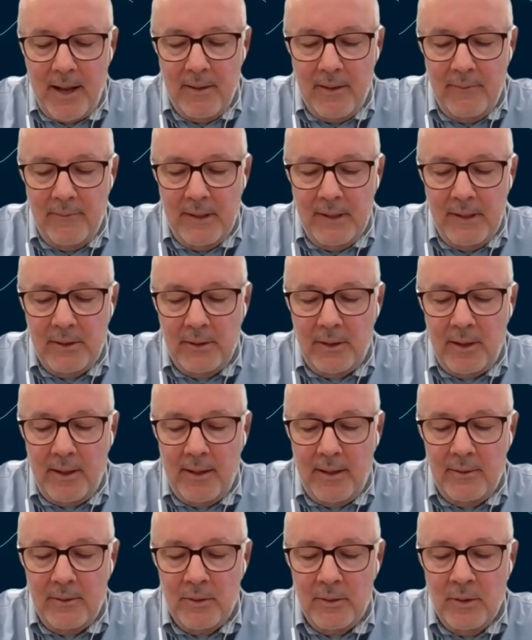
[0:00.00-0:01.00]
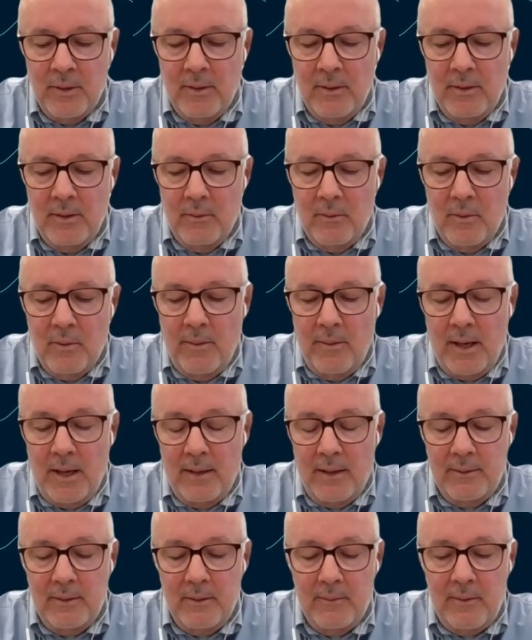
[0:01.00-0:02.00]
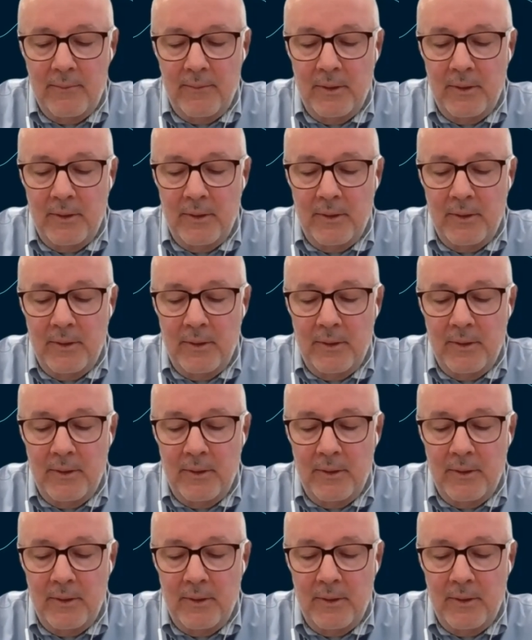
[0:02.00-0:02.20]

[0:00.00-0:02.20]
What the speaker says: so why it will be